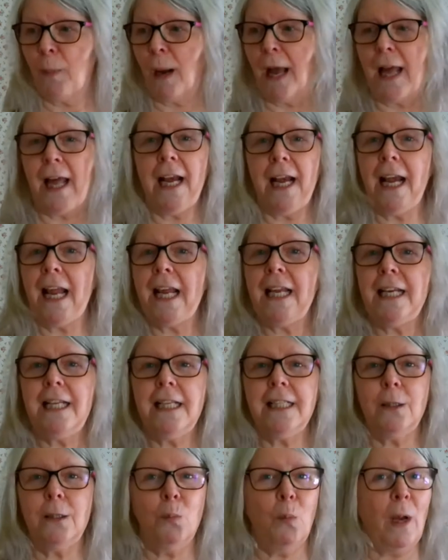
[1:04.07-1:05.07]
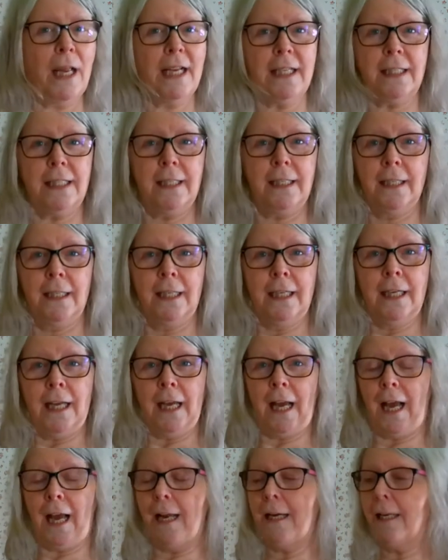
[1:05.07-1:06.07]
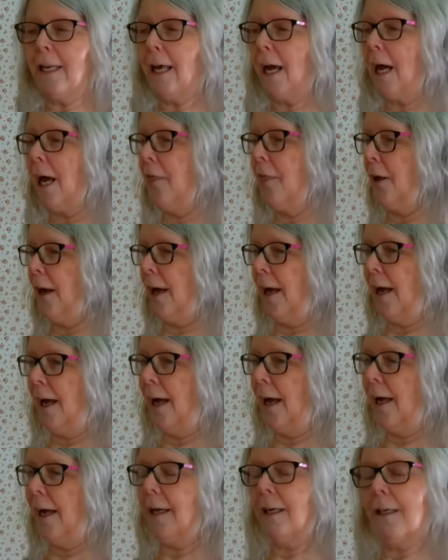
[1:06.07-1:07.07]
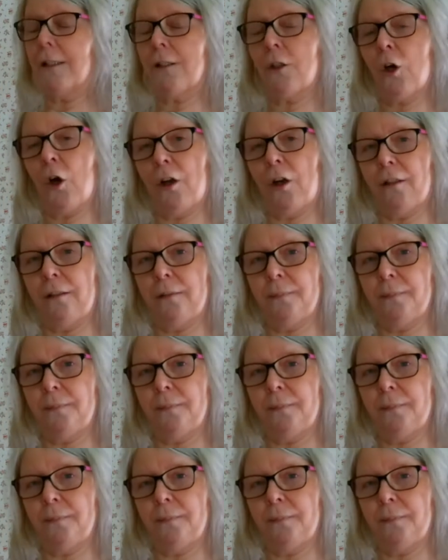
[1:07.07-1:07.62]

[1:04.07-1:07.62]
by her ladies in waiting and other hangers on.